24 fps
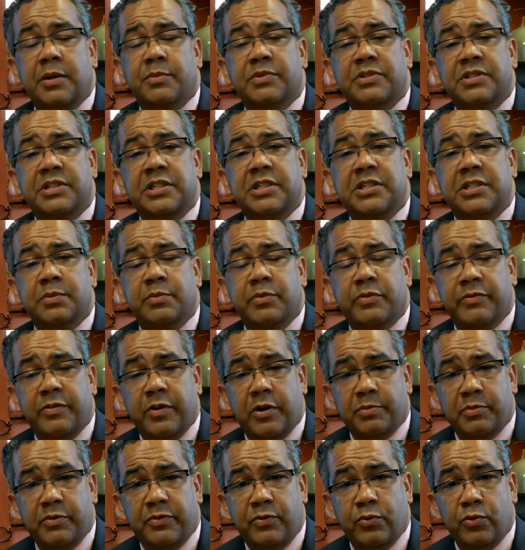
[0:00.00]
to see some of
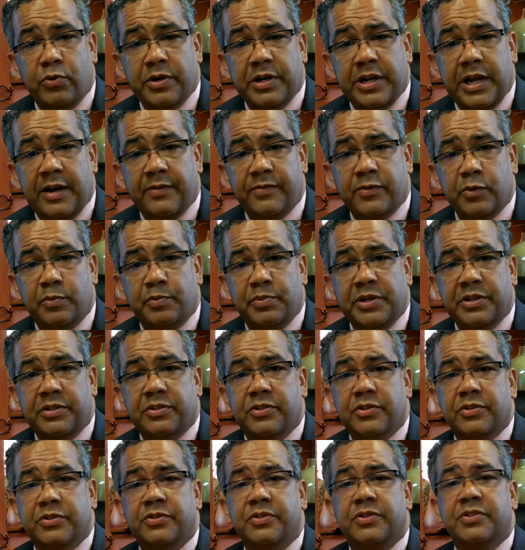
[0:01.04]
our before and after pictures,